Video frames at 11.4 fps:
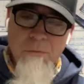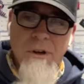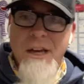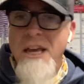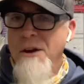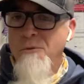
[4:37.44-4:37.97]

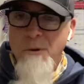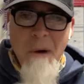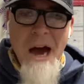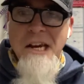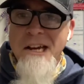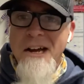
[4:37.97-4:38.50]
again,
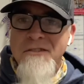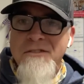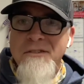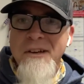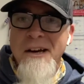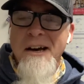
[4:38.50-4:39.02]
reminding
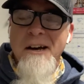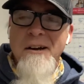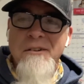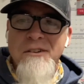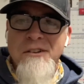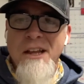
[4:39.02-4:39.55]
us
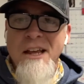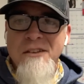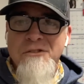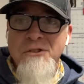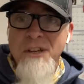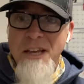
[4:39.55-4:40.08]
is
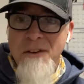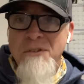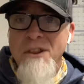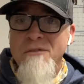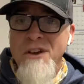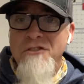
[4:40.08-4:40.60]
to give to
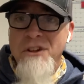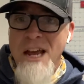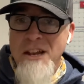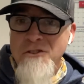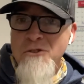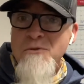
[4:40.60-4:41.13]
the vision.
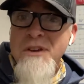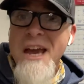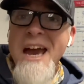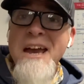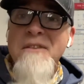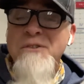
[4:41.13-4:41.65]
And you
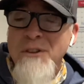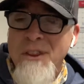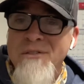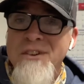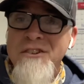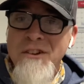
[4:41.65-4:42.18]
gave to the
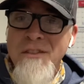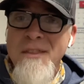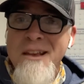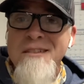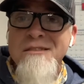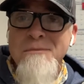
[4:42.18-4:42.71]
vision
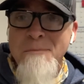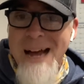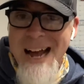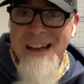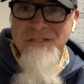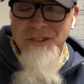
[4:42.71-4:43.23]
this
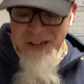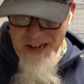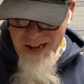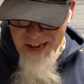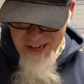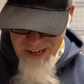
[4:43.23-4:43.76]
past
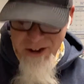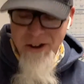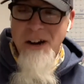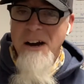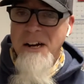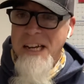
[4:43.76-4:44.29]
year.
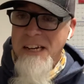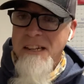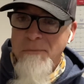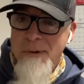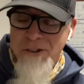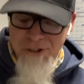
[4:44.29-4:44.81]
I'm going to get to
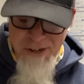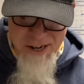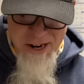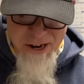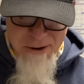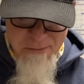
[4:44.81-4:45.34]
the budget
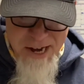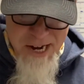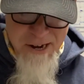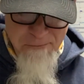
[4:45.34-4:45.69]
here in a minute.